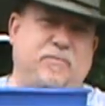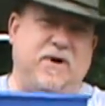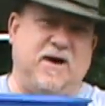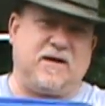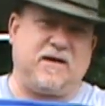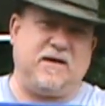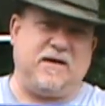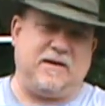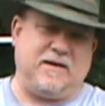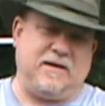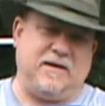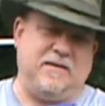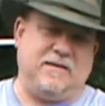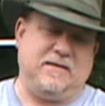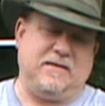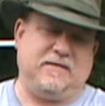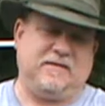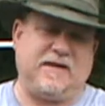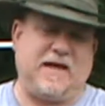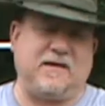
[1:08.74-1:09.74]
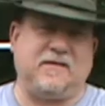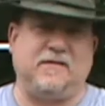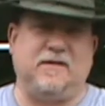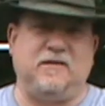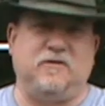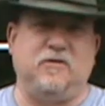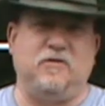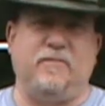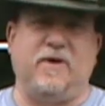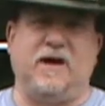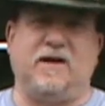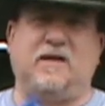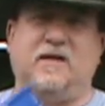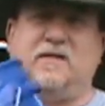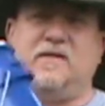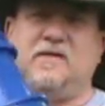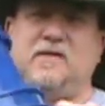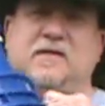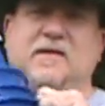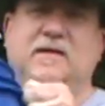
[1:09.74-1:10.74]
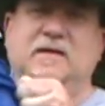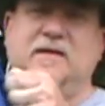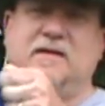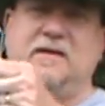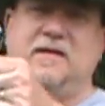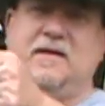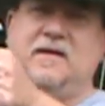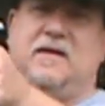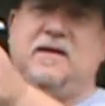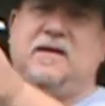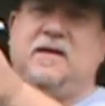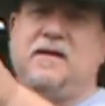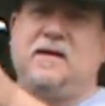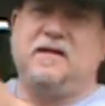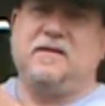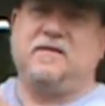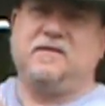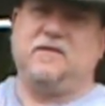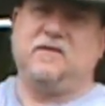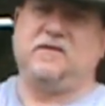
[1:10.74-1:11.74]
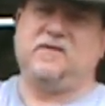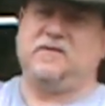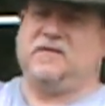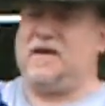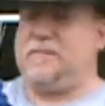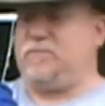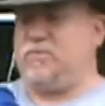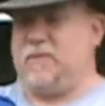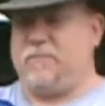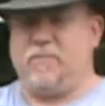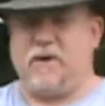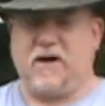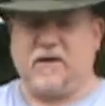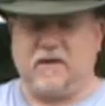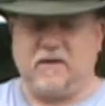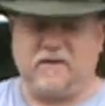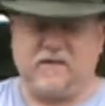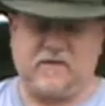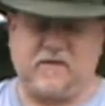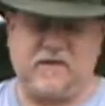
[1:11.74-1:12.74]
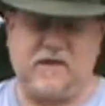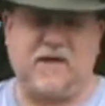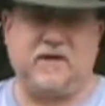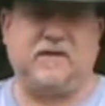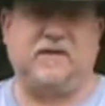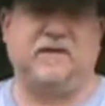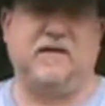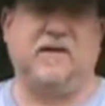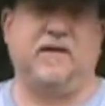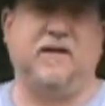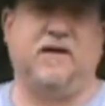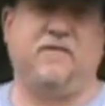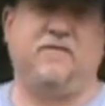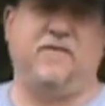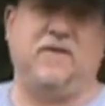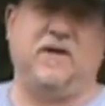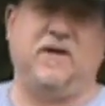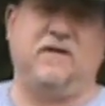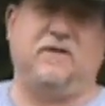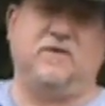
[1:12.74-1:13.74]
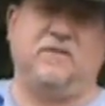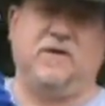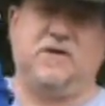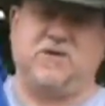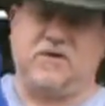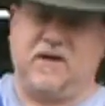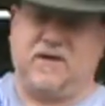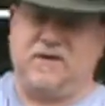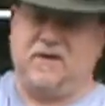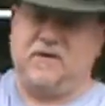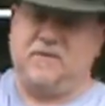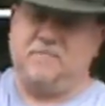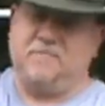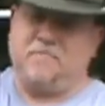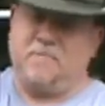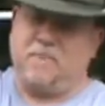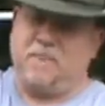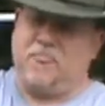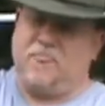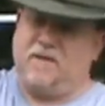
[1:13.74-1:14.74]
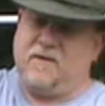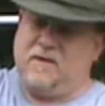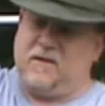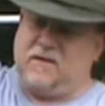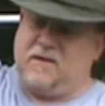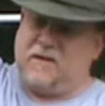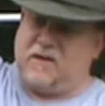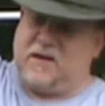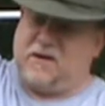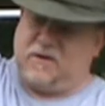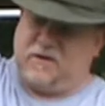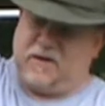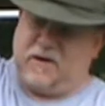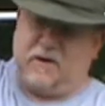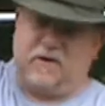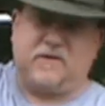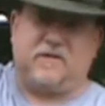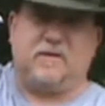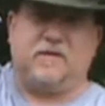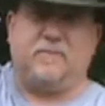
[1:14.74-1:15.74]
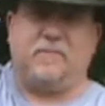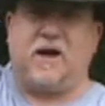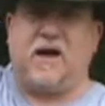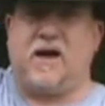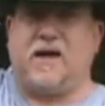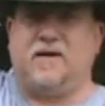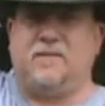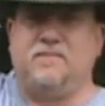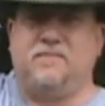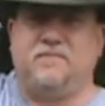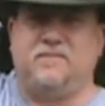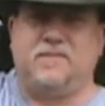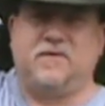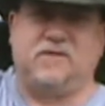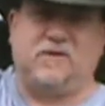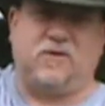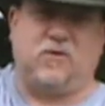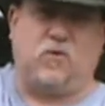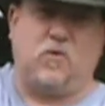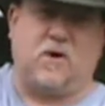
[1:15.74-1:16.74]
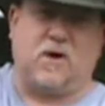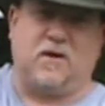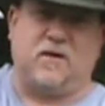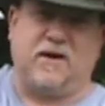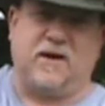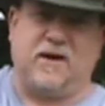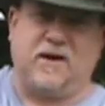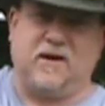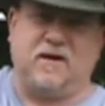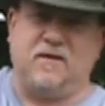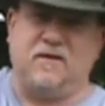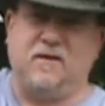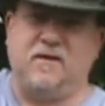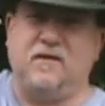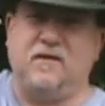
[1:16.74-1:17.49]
bucket, it's actually two buckets, two separate buckets that fit into each other. And you'll notice at the bottom, there's a little water in here.